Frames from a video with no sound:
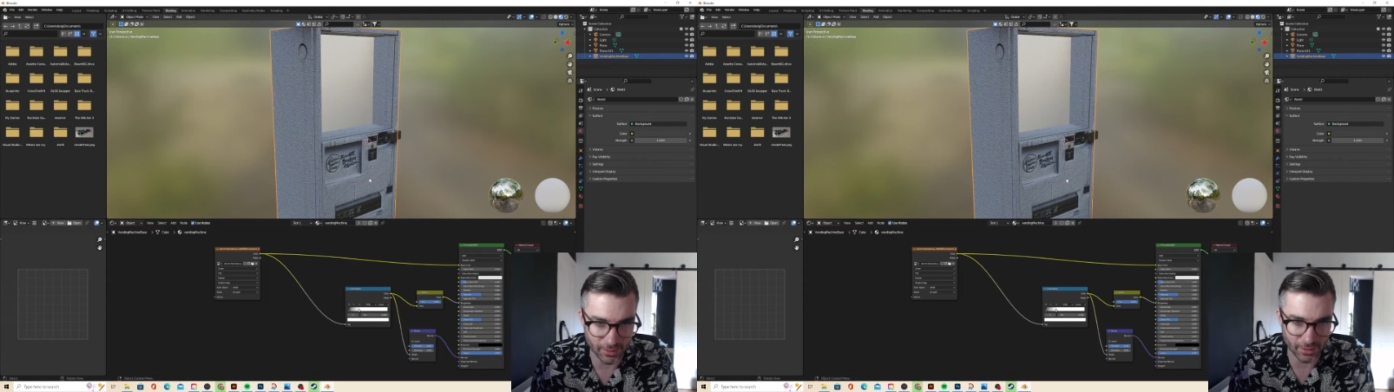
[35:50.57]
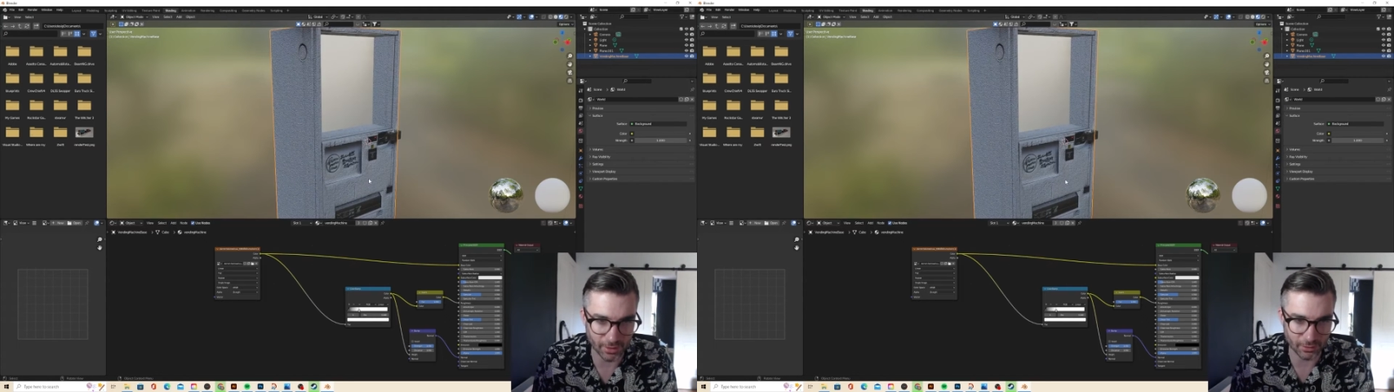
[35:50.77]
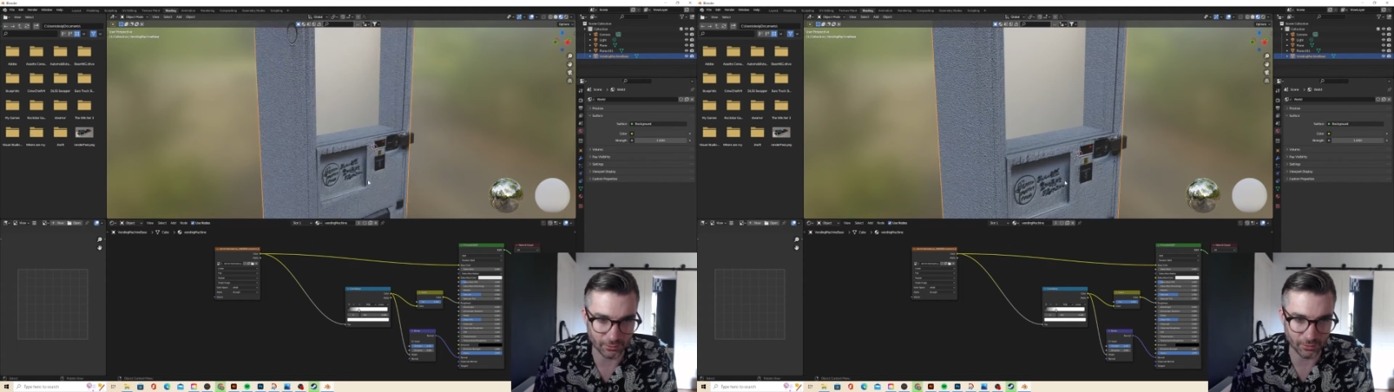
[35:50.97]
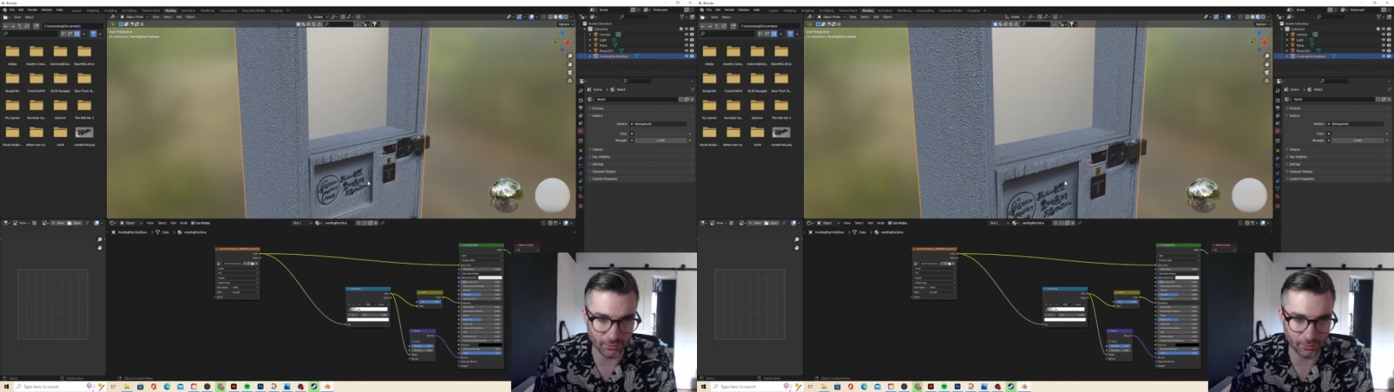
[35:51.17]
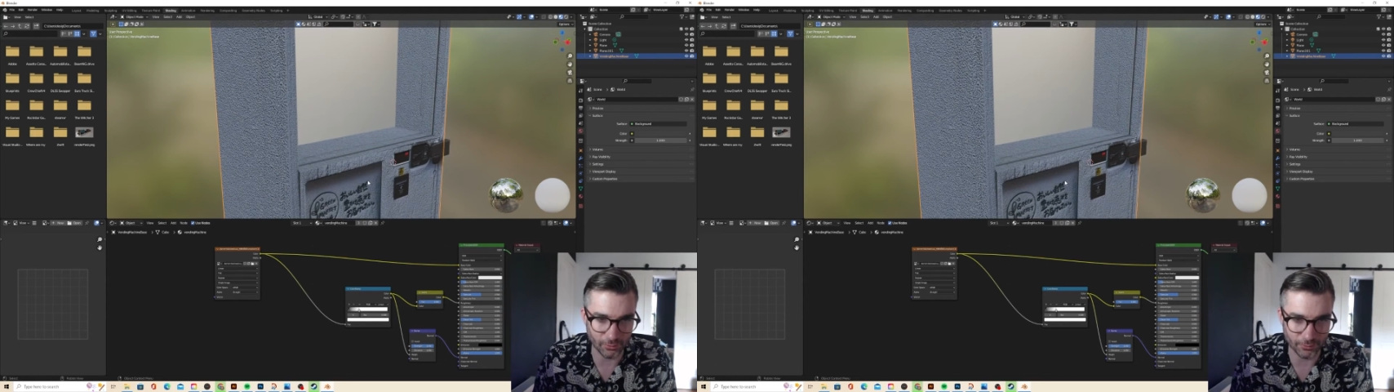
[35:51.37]
and they'll look
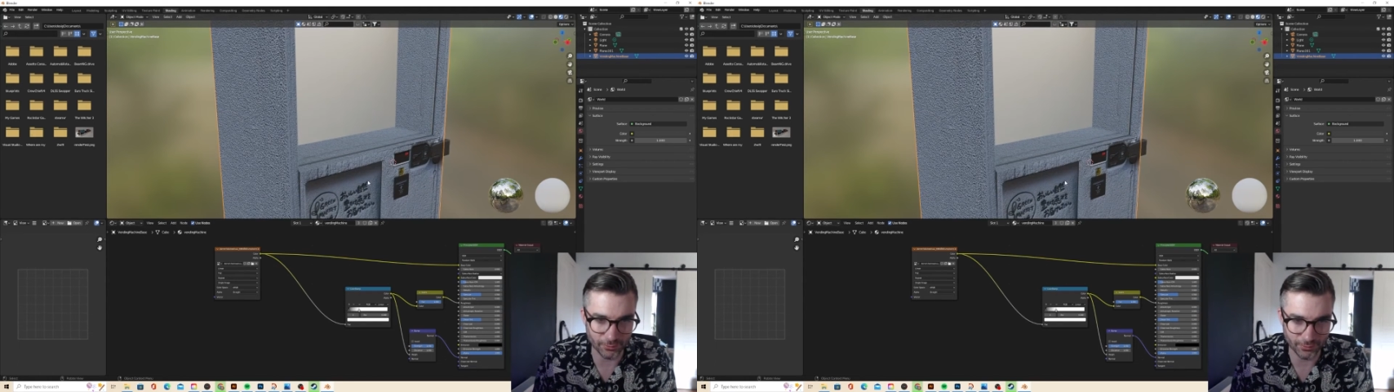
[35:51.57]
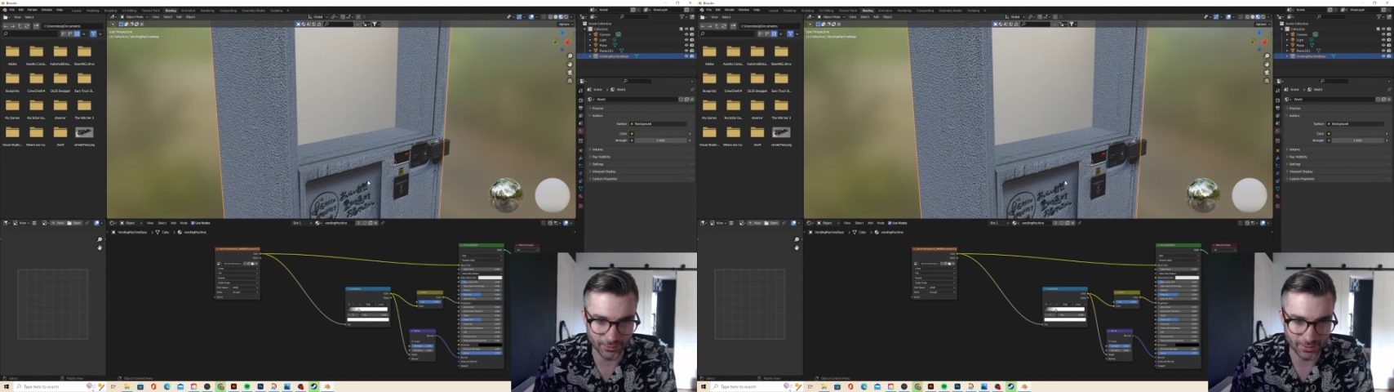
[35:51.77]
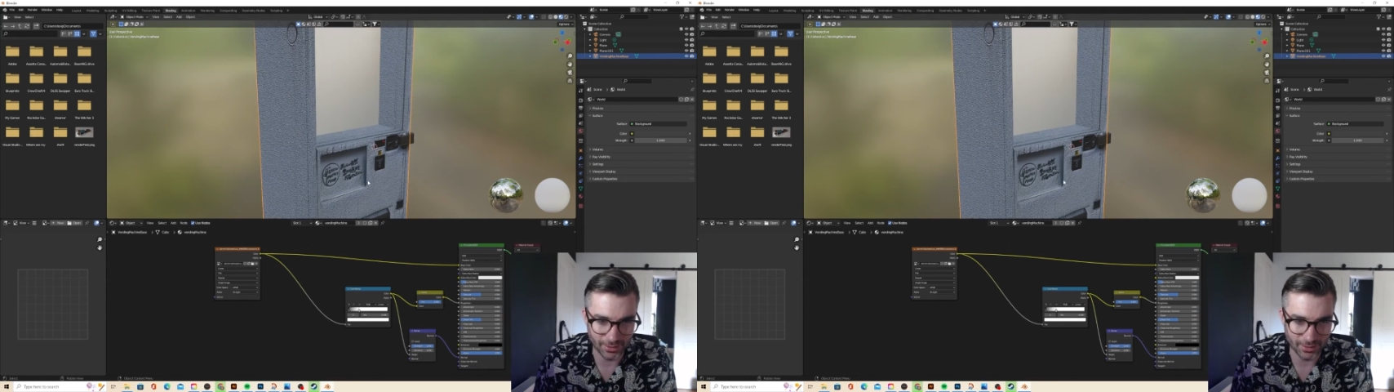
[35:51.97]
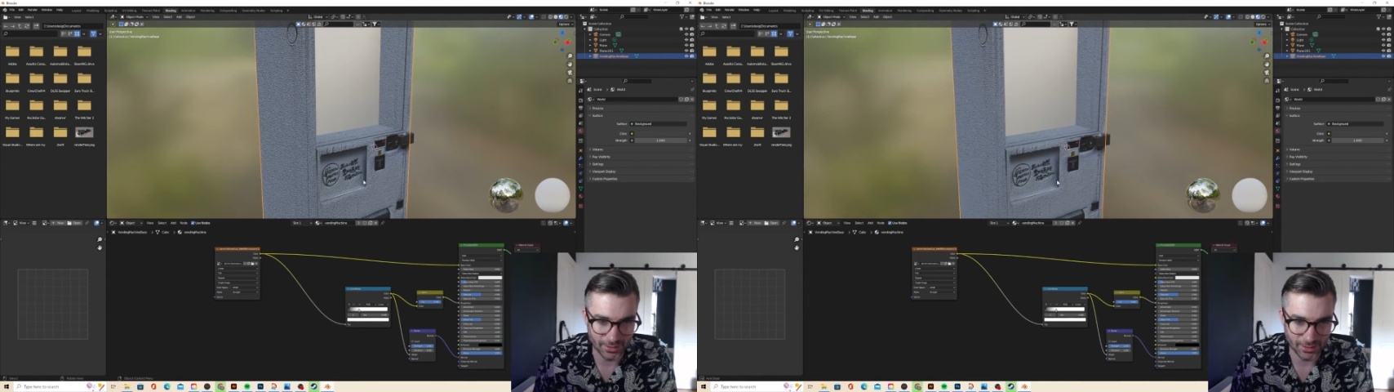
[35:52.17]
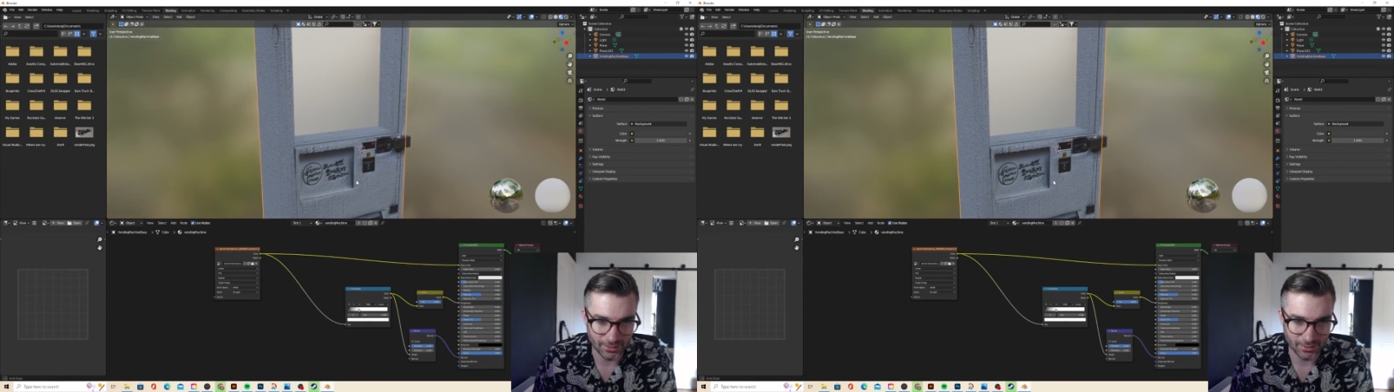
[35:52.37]
awful.
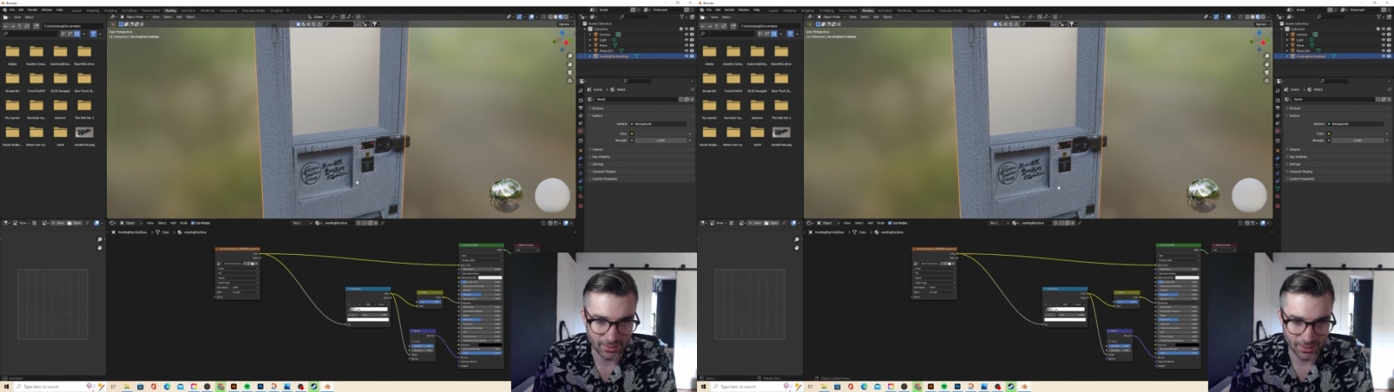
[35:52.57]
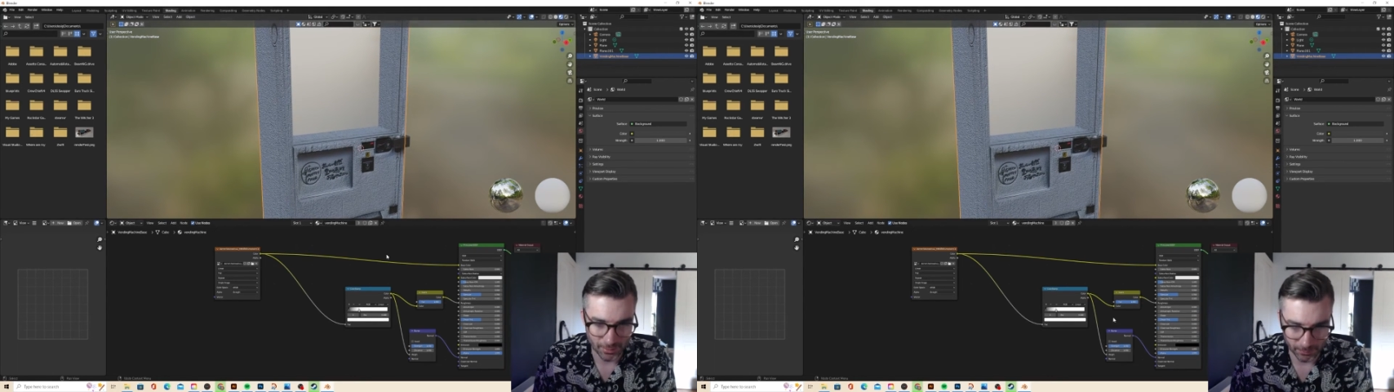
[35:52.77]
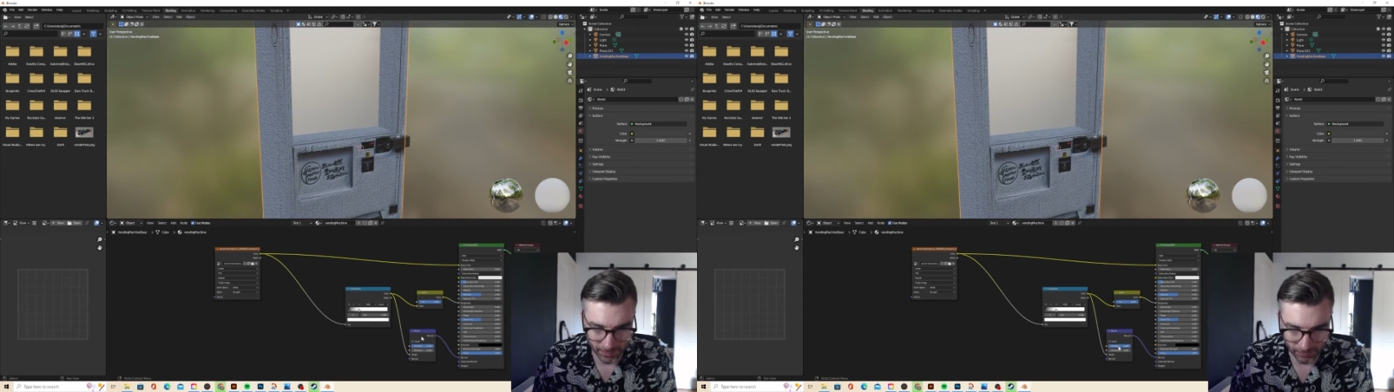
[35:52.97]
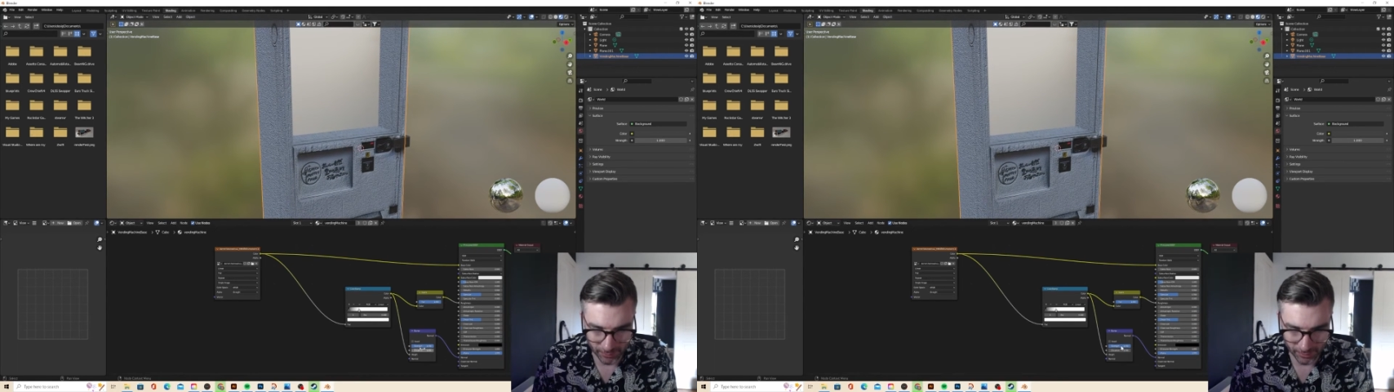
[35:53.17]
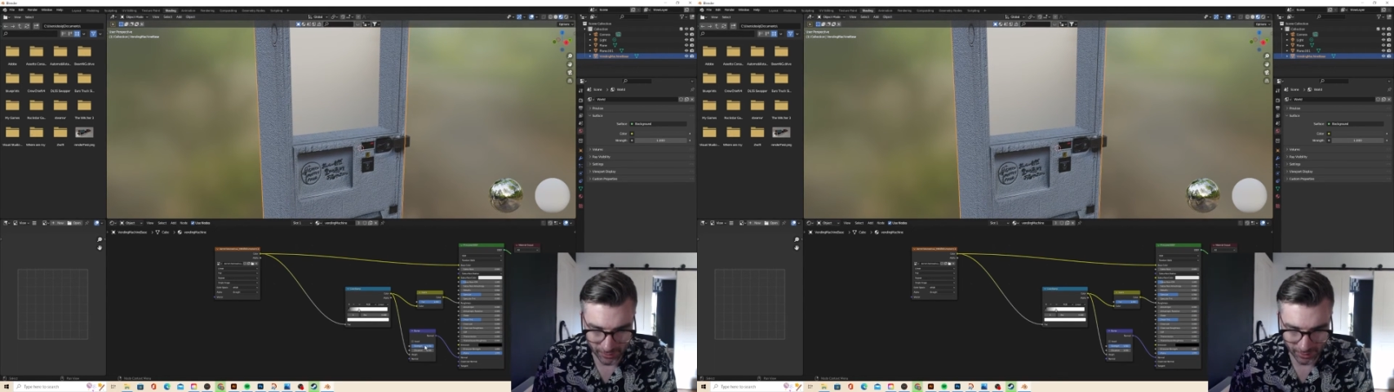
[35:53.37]
But if we
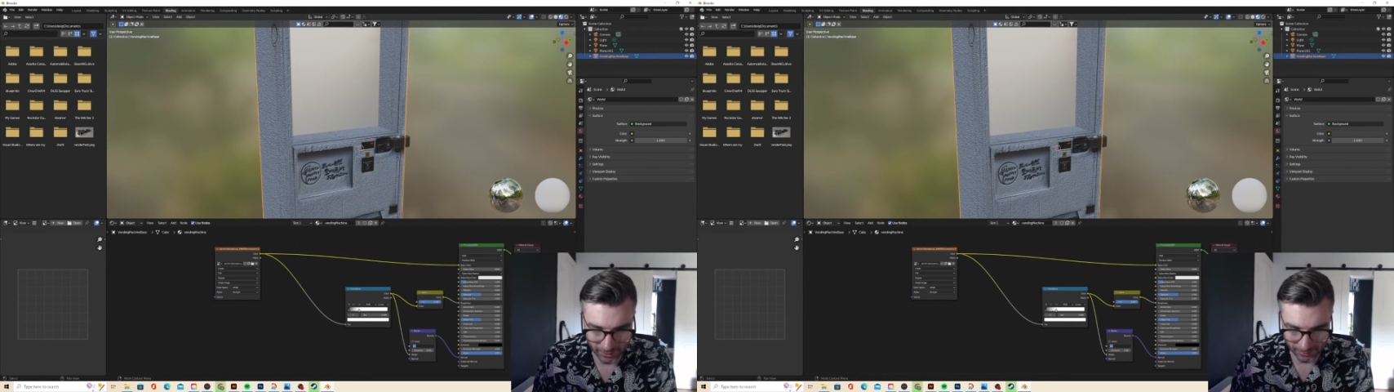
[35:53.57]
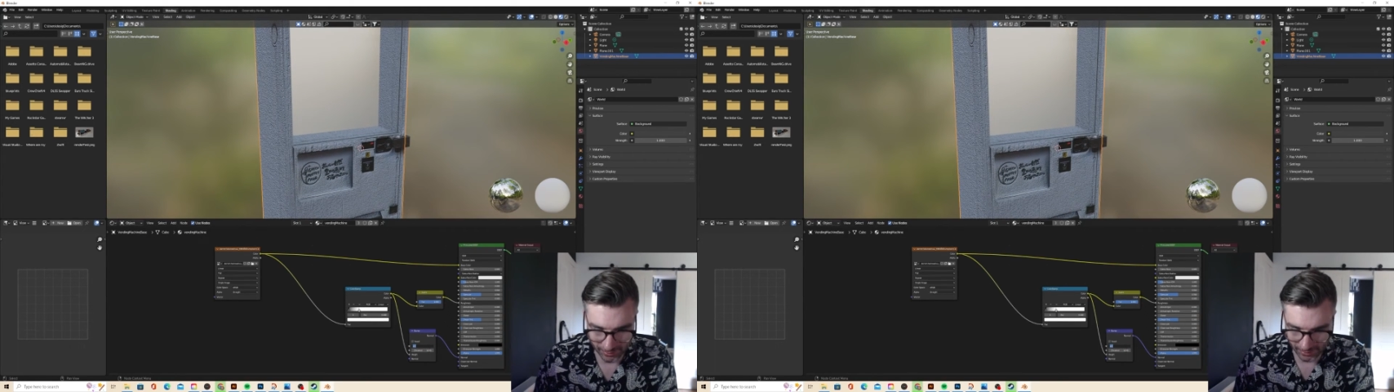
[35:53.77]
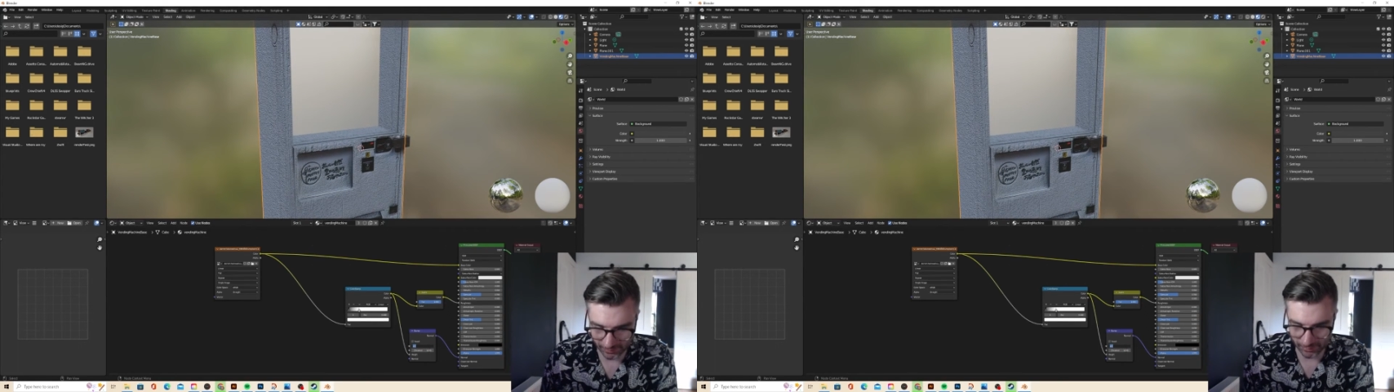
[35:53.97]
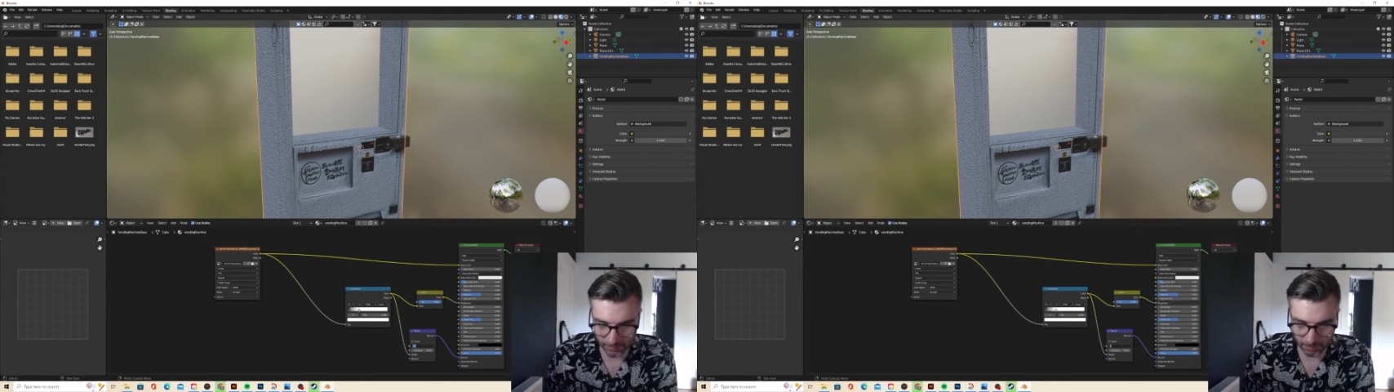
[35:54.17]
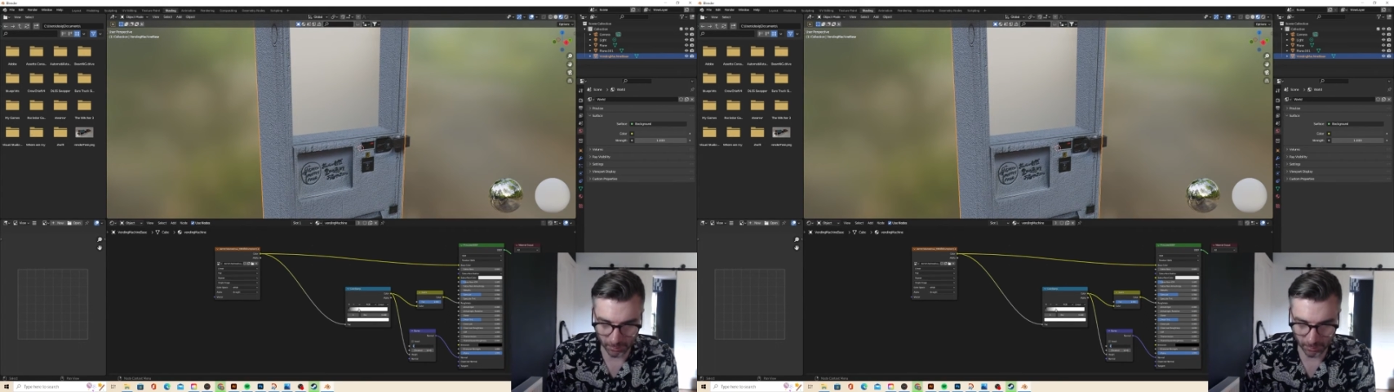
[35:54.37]
just dial this down to 0.